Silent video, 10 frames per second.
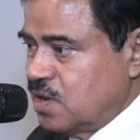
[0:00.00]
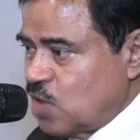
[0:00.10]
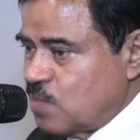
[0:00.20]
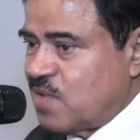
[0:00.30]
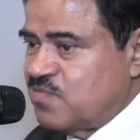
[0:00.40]

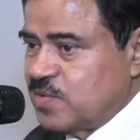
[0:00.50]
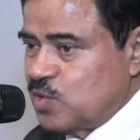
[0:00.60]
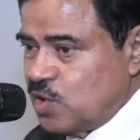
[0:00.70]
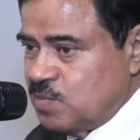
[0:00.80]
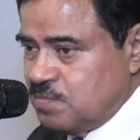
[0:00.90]
non-performing
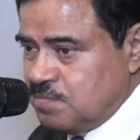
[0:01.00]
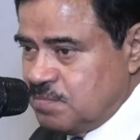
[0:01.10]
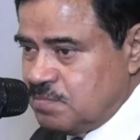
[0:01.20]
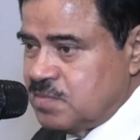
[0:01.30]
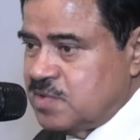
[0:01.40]
loan
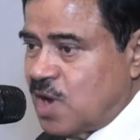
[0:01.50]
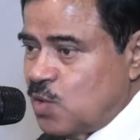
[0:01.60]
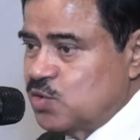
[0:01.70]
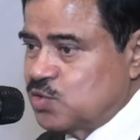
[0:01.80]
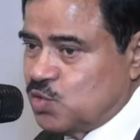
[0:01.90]

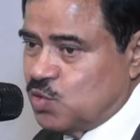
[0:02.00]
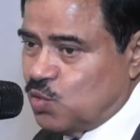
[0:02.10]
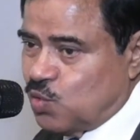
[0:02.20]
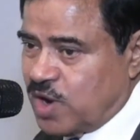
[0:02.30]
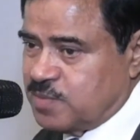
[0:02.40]
down to
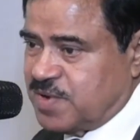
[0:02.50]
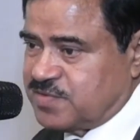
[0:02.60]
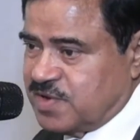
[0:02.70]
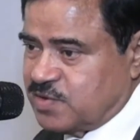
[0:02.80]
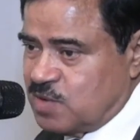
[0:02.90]

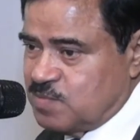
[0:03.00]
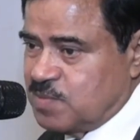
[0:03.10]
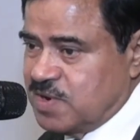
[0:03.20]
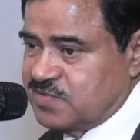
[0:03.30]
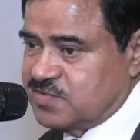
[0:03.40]
1% or
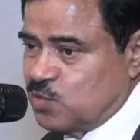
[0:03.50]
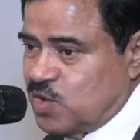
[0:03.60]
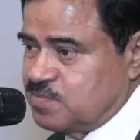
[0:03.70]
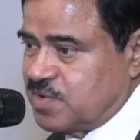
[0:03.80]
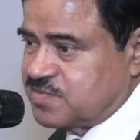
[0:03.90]
maybe less than
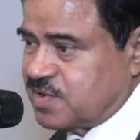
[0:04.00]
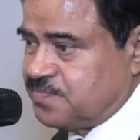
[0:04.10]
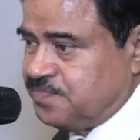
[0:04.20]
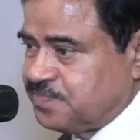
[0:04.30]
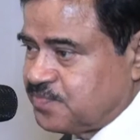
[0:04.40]

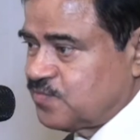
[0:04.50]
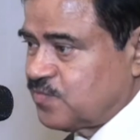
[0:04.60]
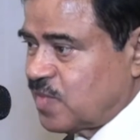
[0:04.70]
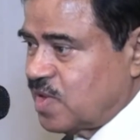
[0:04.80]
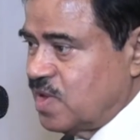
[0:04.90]
1%.
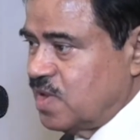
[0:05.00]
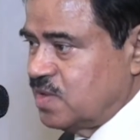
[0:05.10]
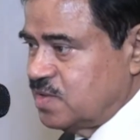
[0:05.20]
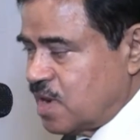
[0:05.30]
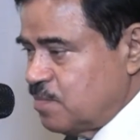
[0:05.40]

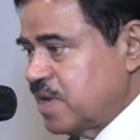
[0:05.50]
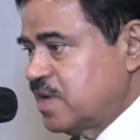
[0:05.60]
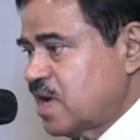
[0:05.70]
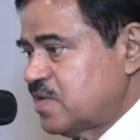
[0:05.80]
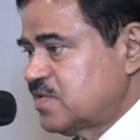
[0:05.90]
There are
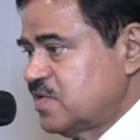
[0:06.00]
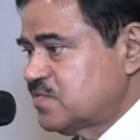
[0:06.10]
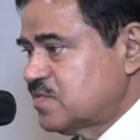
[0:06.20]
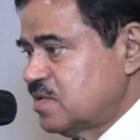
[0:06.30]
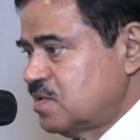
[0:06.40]
many
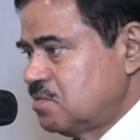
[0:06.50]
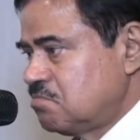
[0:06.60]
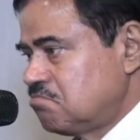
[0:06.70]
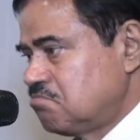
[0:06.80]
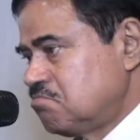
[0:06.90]
countries
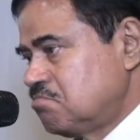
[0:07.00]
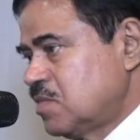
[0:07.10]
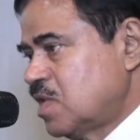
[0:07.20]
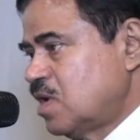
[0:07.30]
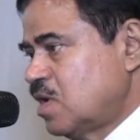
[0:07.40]

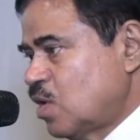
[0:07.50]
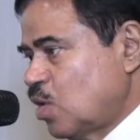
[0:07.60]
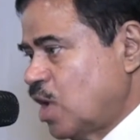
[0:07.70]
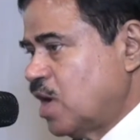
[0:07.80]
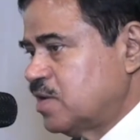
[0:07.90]

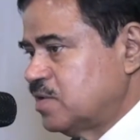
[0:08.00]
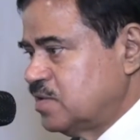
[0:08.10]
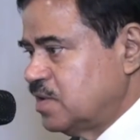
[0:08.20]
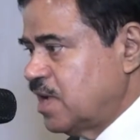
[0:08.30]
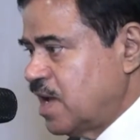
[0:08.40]
where
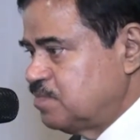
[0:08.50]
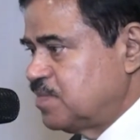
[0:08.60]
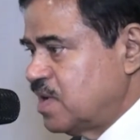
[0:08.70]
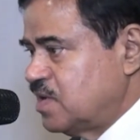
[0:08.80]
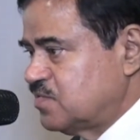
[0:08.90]
the
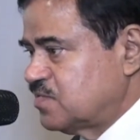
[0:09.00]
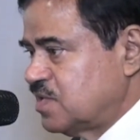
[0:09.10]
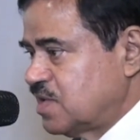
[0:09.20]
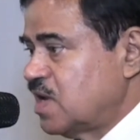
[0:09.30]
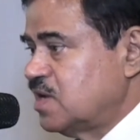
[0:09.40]
NPL is
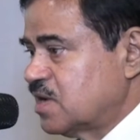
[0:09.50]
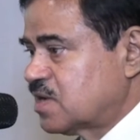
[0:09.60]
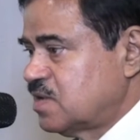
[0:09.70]
really